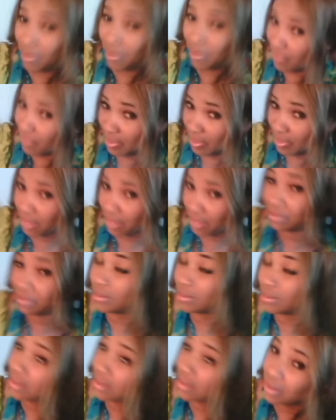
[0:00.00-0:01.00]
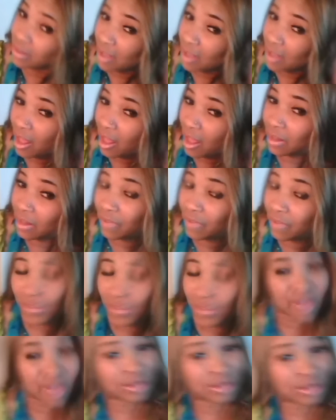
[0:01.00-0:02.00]
feeling it. I love the
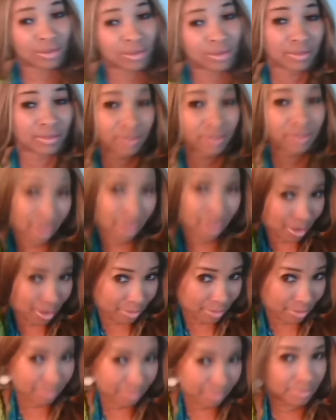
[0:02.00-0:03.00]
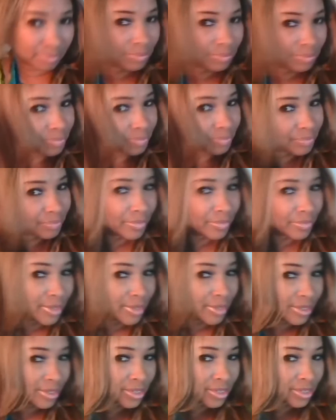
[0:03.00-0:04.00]
color.
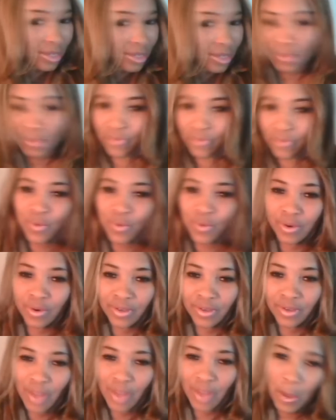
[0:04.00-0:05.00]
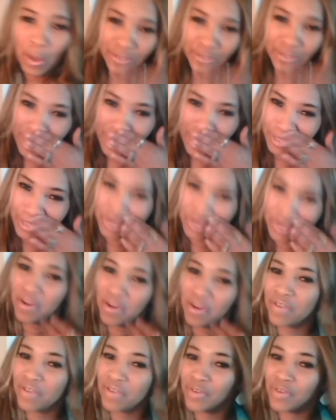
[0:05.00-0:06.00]
As I said before, it's kind of
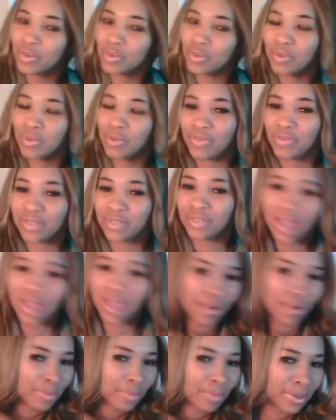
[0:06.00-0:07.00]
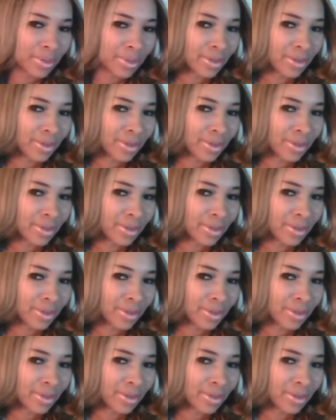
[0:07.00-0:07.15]
scary at first when I first got her, but